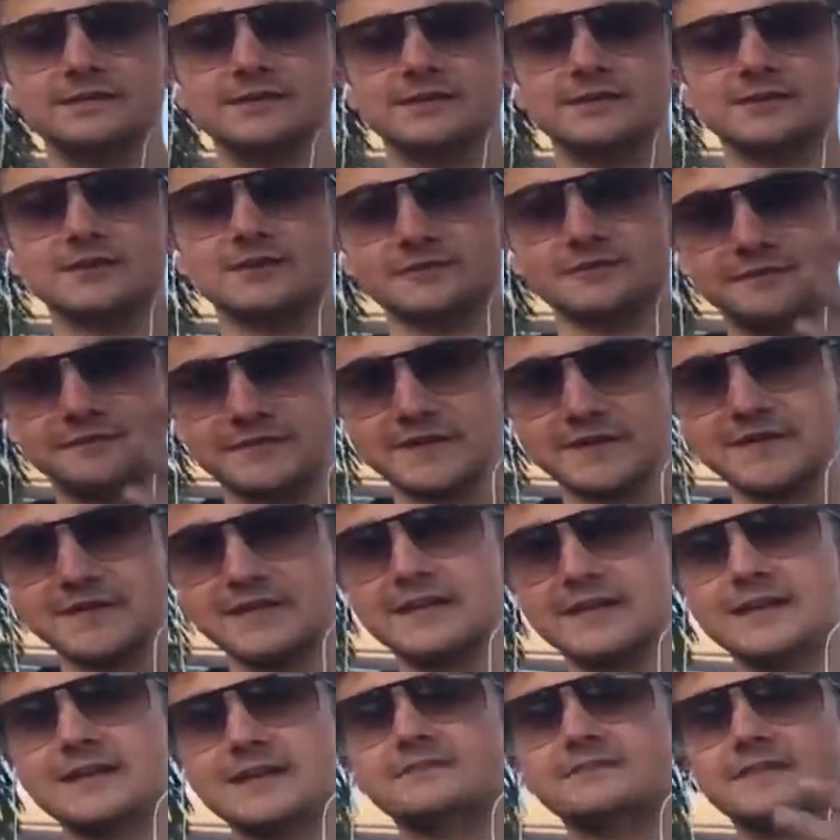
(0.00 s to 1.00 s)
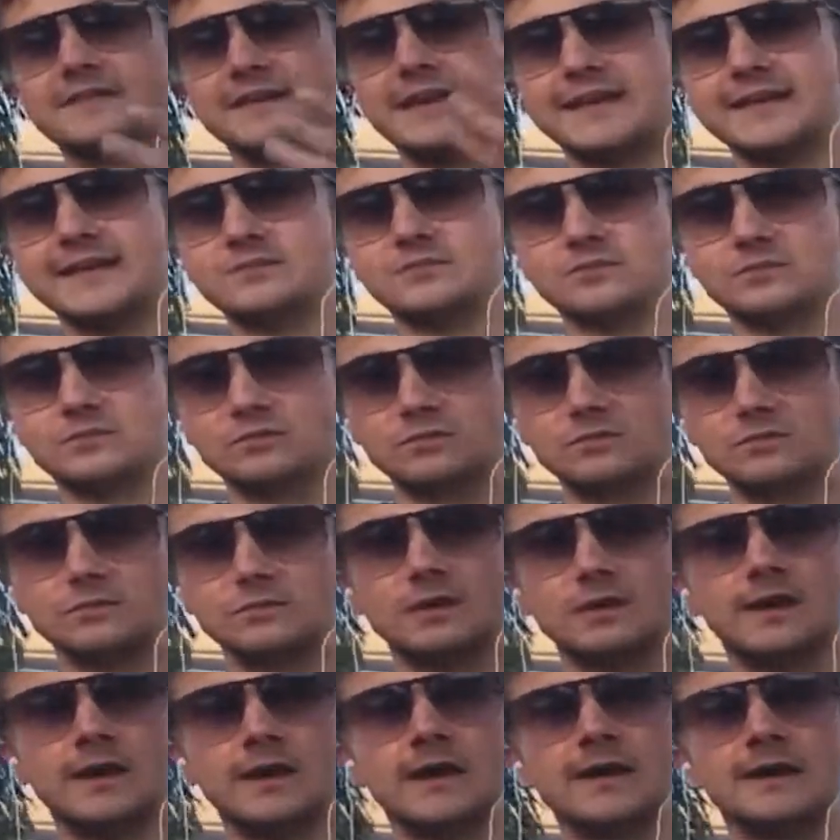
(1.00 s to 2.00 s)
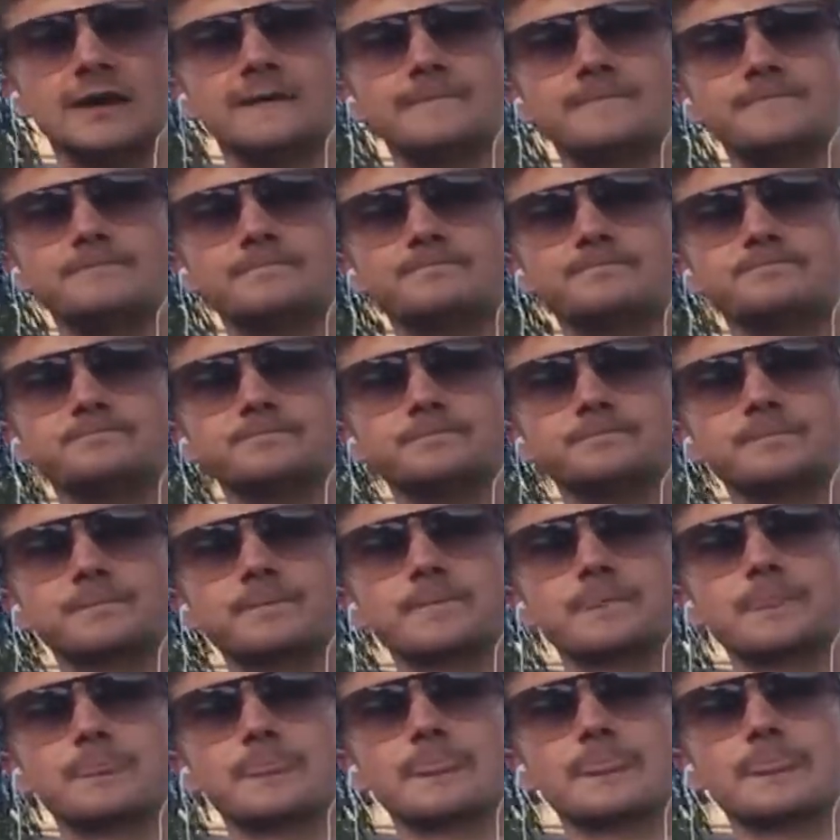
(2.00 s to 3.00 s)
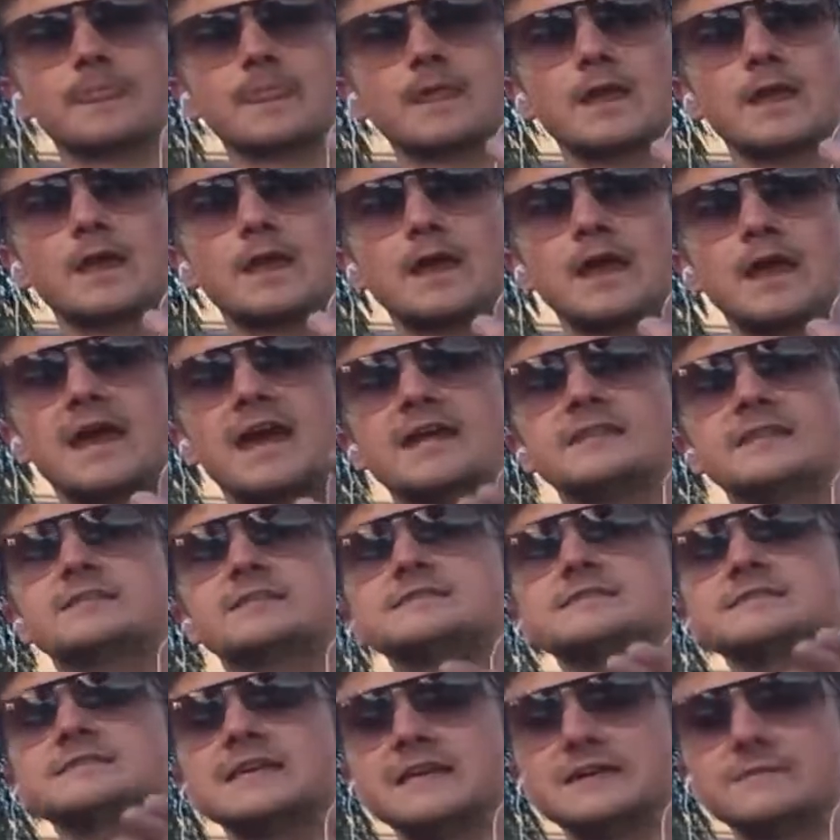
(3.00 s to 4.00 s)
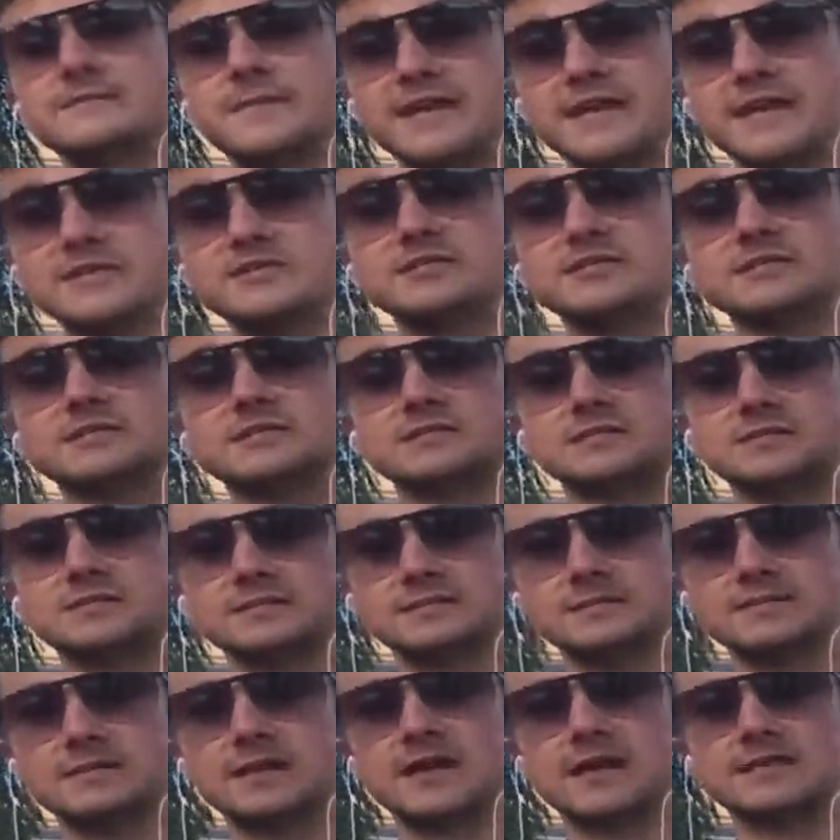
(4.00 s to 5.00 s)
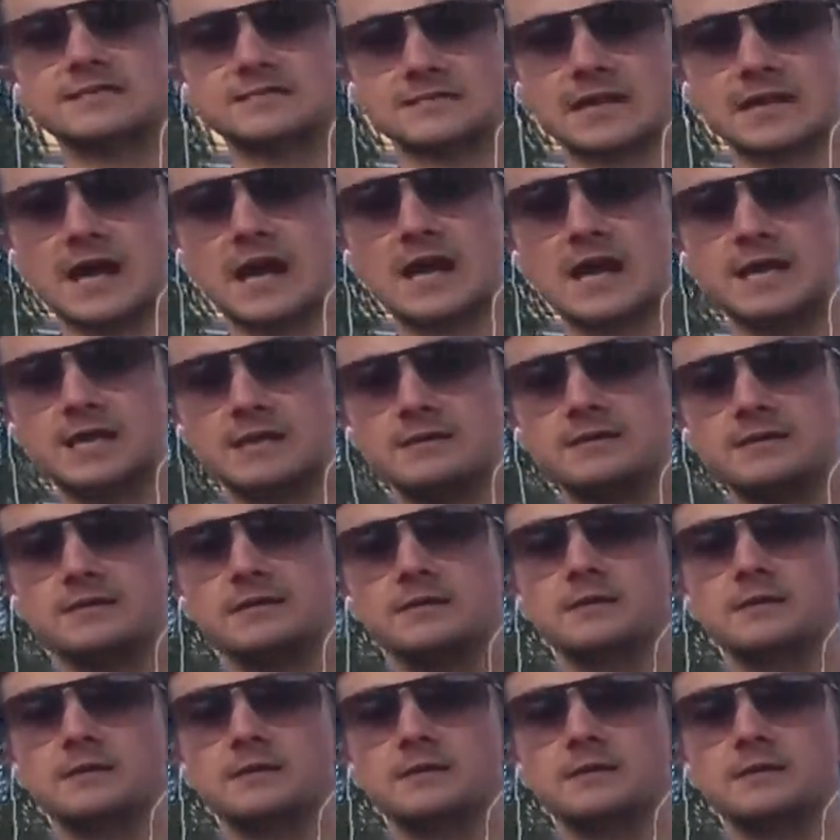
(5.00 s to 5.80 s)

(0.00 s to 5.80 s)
You know, funny enough, Lance had the same agent as I